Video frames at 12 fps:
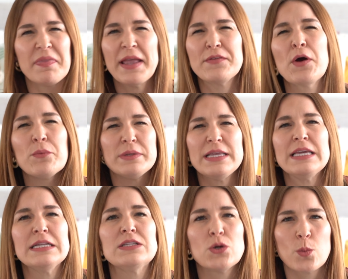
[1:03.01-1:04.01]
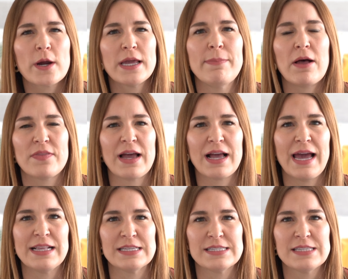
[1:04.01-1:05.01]
They don't need to worry about that
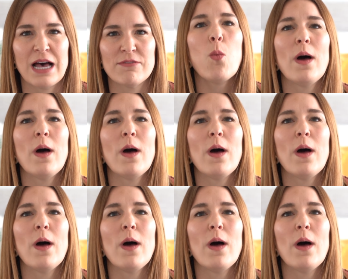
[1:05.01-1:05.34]
kind of stuff.